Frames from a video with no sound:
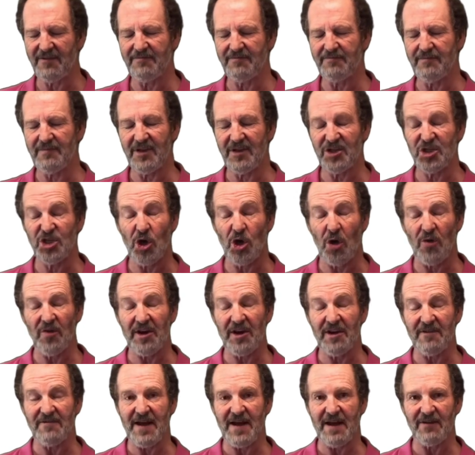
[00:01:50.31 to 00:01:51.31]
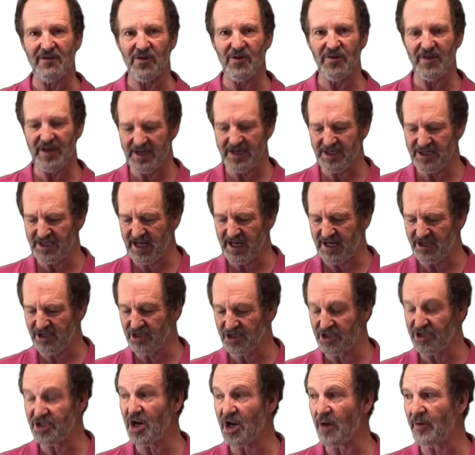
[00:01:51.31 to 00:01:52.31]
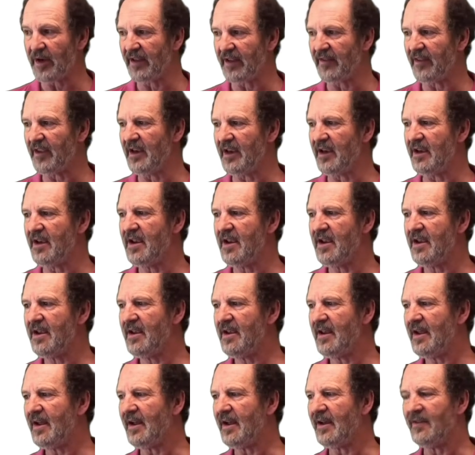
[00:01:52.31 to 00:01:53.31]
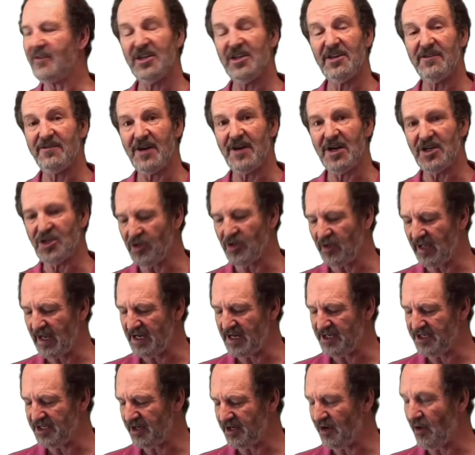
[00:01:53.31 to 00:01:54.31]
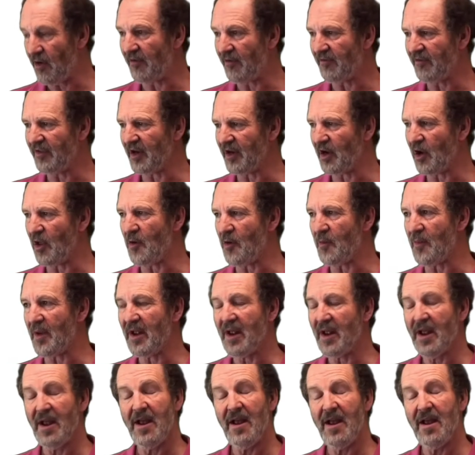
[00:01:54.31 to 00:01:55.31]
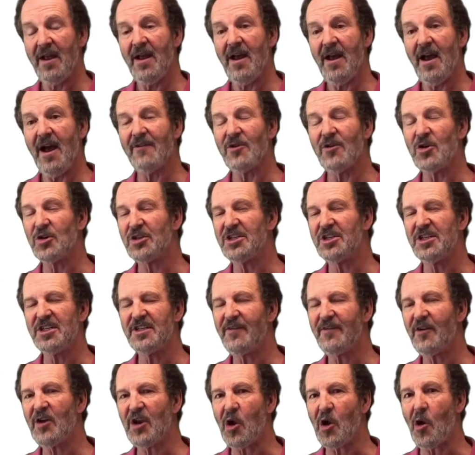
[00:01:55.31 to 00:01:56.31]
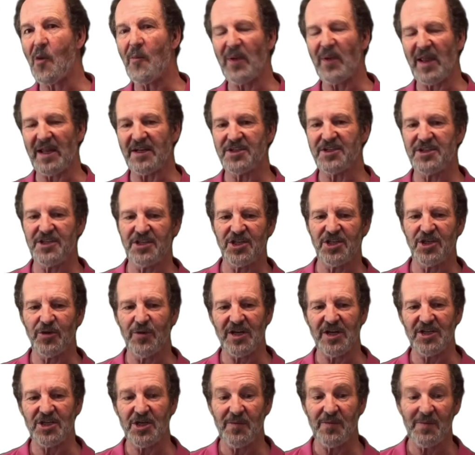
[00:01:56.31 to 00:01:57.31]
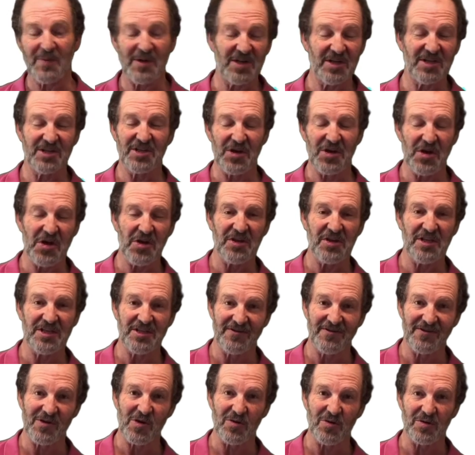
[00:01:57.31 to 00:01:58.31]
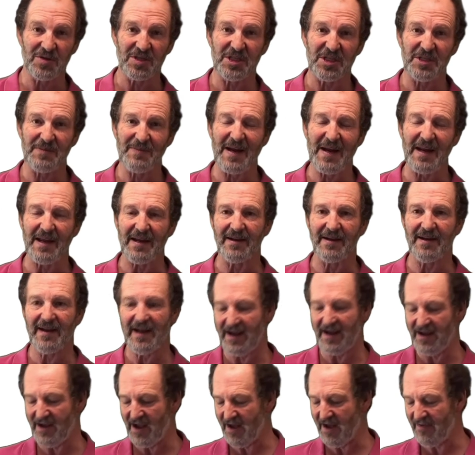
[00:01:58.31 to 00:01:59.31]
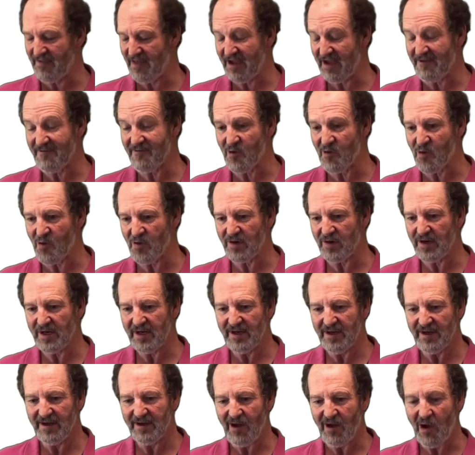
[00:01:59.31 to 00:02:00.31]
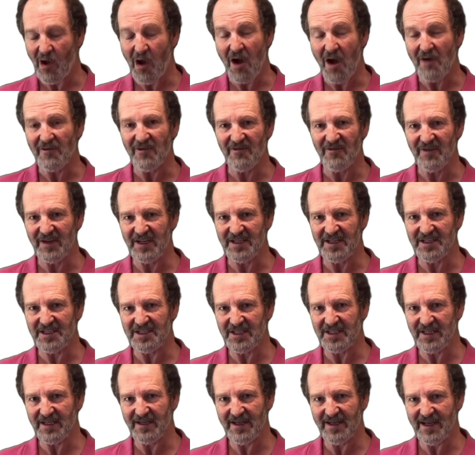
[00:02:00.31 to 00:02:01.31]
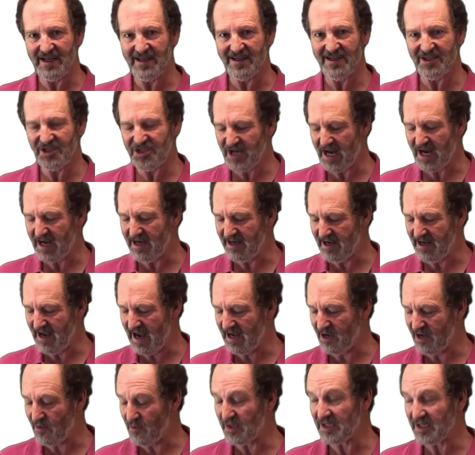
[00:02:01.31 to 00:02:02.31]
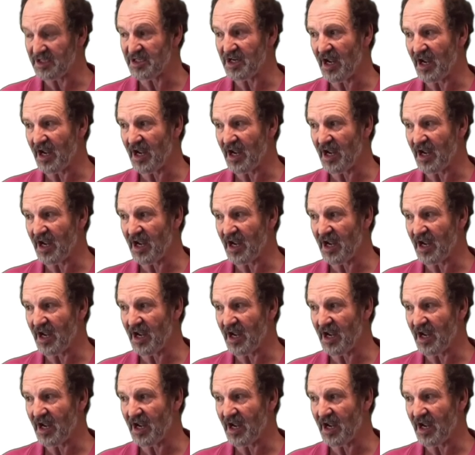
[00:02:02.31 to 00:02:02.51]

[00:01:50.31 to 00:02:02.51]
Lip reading: shot that I found on the internet just showing the differential heating of the globe. Of course, this is a very complex situation because the Earth is, of course, spinning and therefore half of it is in shade at any one time